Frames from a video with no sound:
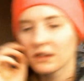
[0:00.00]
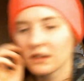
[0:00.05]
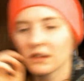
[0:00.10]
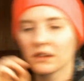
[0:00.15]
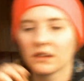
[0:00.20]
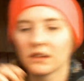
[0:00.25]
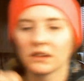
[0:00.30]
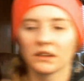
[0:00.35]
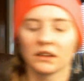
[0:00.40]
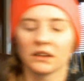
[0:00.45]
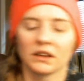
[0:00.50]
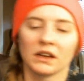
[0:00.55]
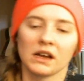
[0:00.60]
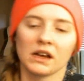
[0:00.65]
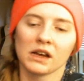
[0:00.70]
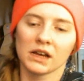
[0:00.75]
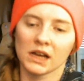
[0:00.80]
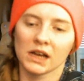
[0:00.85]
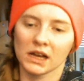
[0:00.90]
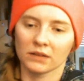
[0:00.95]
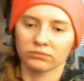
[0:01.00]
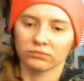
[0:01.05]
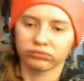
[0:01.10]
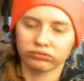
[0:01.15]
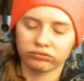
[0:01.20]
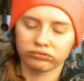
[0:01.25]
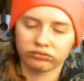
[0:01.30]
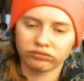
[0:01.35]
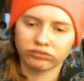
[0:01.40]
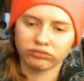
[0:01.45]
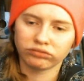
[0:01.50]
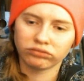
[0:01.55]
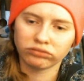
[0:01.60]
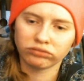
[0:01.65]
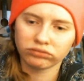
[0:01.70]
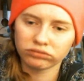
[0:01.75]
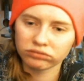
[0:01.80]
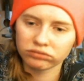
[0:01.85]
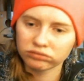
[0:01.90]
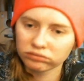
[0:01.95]

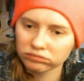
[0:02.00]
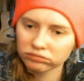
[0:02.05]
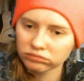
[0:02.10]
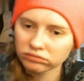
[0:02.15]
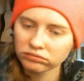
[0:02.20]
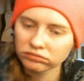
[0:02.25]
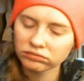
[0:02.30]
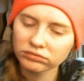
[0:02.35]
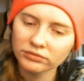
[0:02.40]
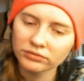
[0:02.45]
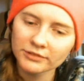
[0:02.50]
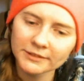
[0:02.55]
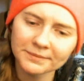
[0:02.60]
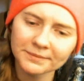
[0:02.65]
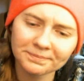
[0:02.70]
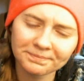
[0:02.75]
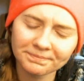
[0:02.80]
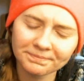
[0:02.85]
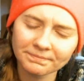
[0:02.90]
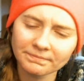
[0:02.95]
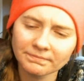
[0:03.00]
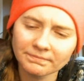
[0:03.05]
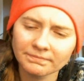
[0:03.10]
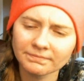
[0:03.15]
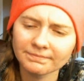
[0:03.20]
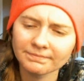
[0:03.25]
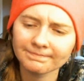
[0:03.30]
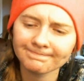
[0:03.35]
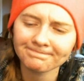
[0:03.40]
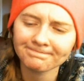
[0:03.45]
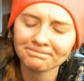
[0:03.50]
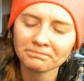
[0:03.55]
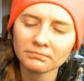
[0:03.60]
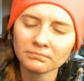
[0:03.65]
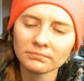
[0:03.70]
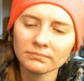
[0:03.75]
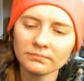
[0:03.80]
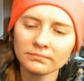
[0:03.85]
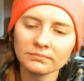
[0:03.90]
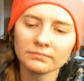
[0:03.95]

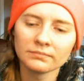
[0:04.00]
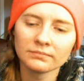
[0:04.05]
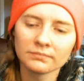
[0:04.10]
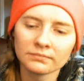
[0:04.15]
Nothing is said.